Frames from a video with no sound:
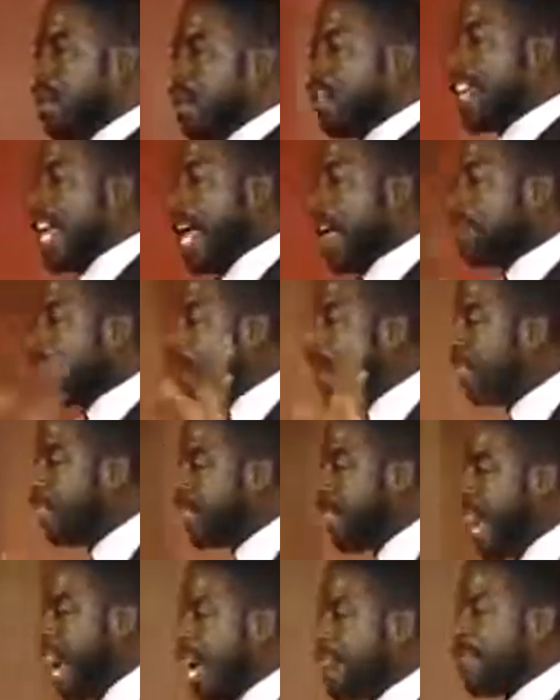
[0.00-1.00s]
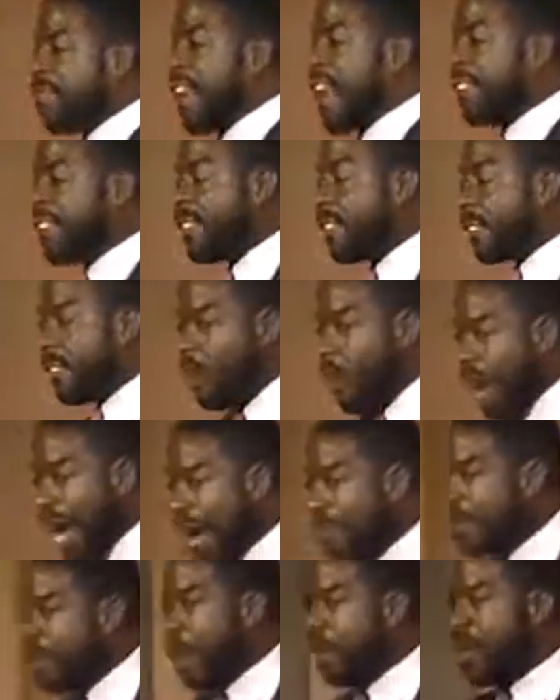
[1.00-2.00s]
Keep these dead faces
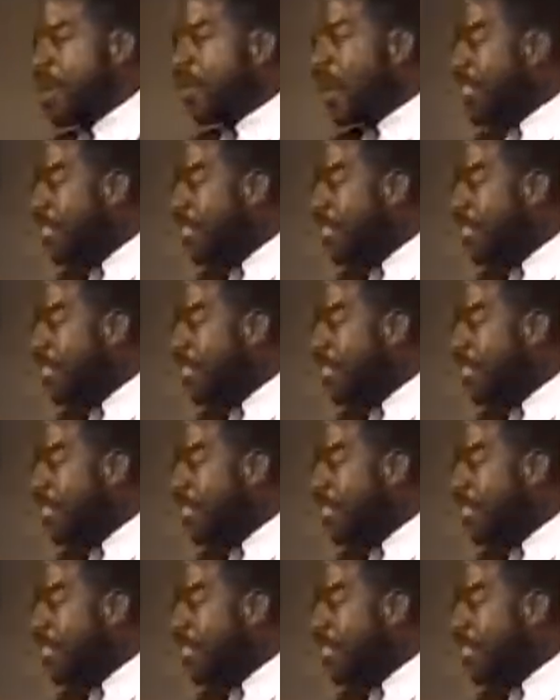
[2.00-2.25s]
away from you.